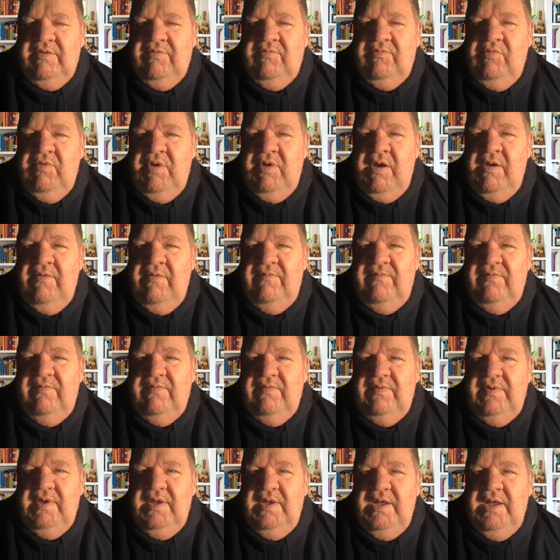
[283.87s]
growth,
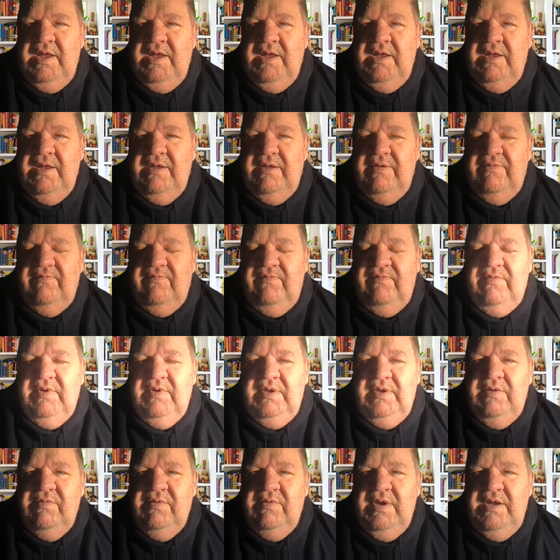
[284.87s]
uh, for
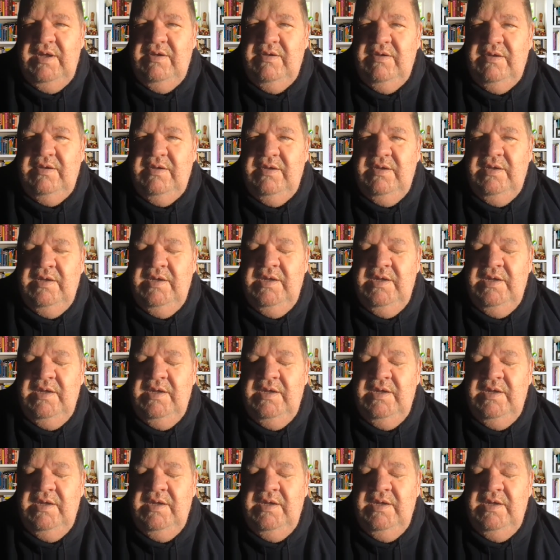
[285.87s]
your own